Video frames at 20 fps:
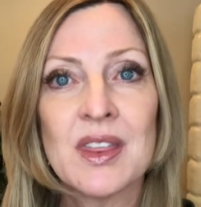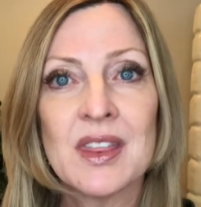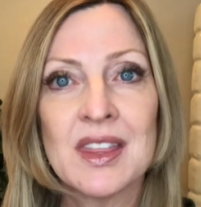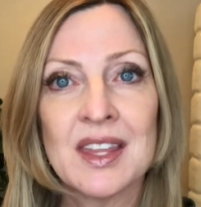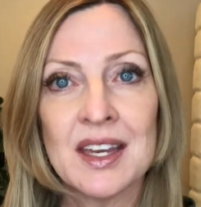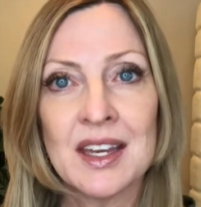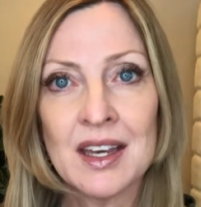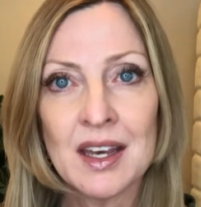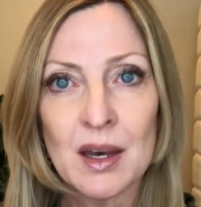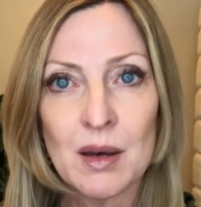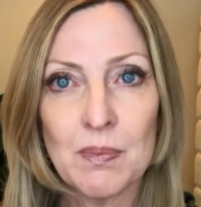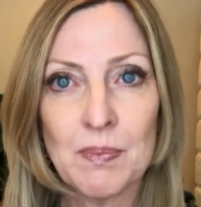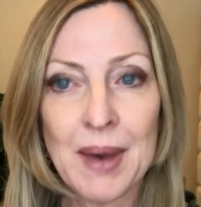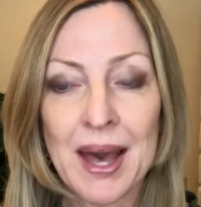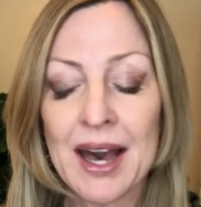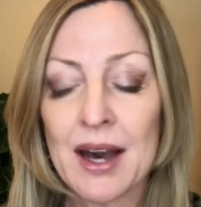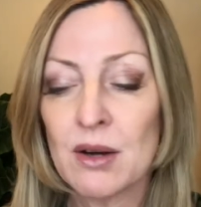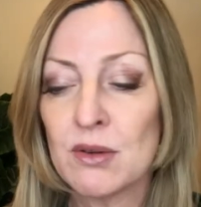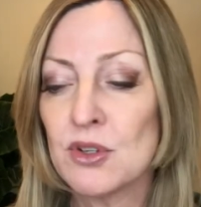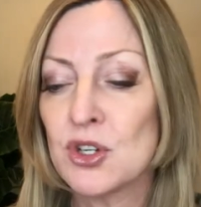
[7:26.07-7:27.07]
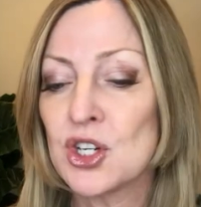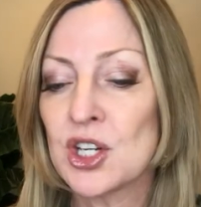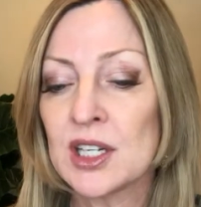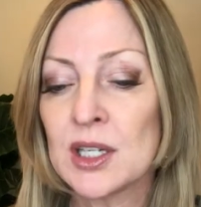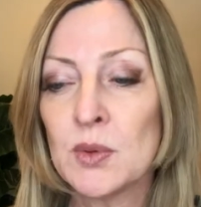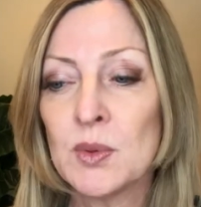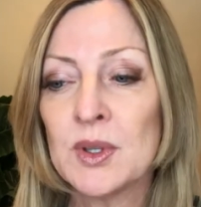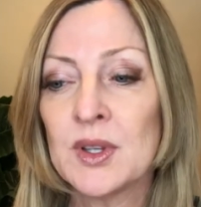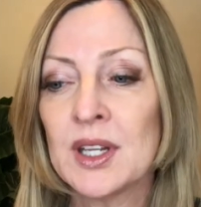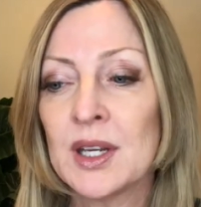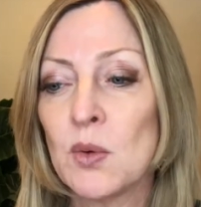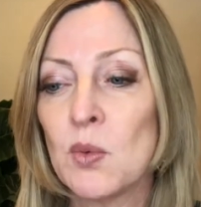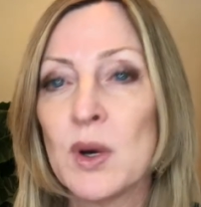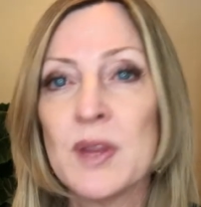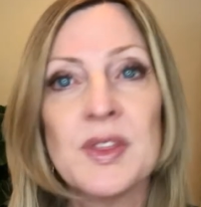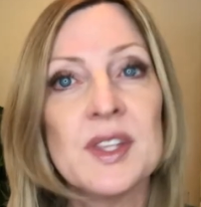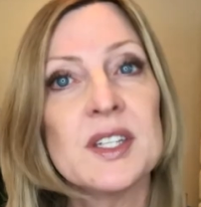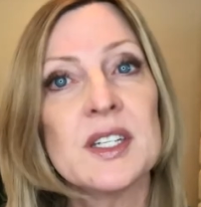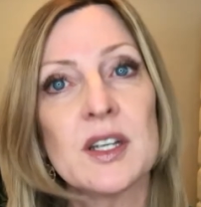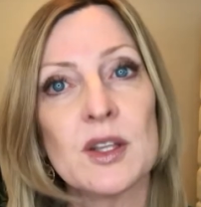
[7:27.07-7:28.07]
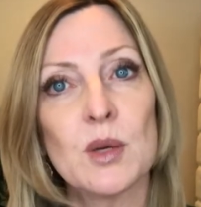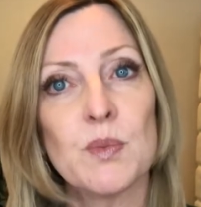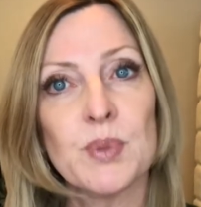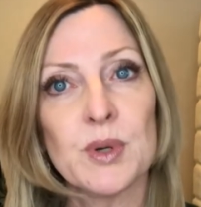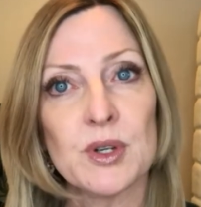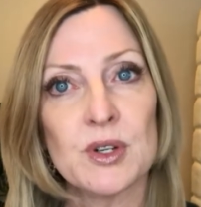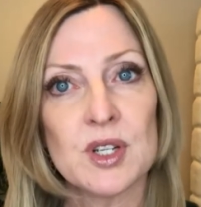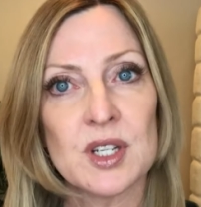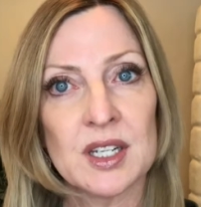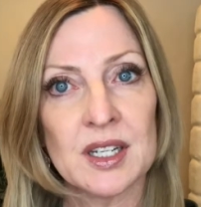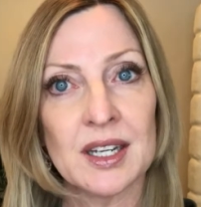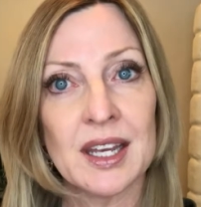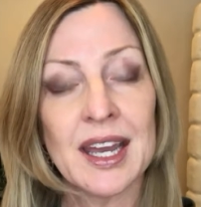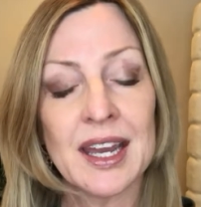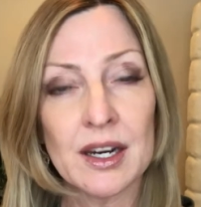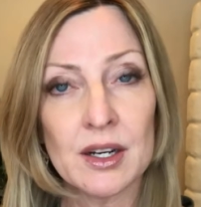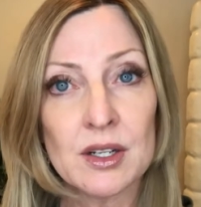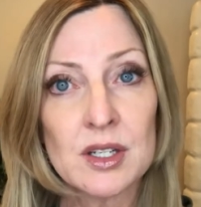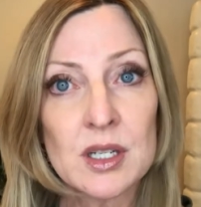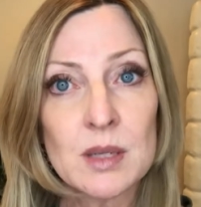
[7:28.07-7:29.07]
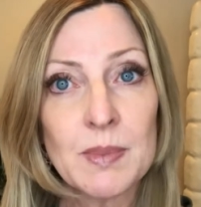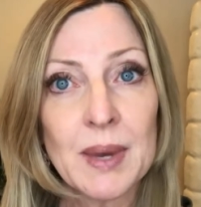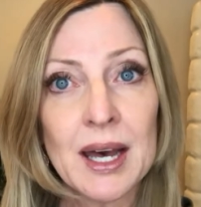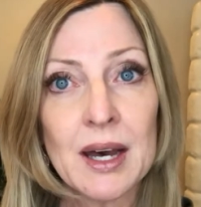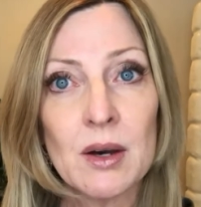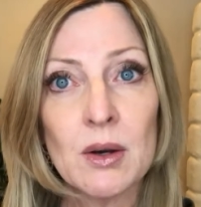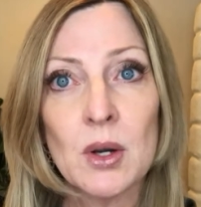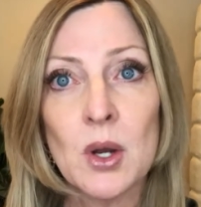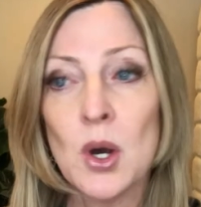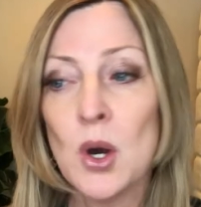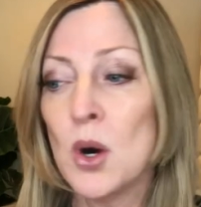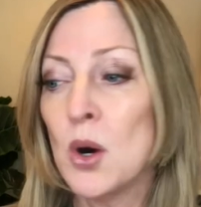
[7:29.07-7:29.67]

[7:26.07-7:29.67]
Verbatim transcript: think about genuinely what this other person cares about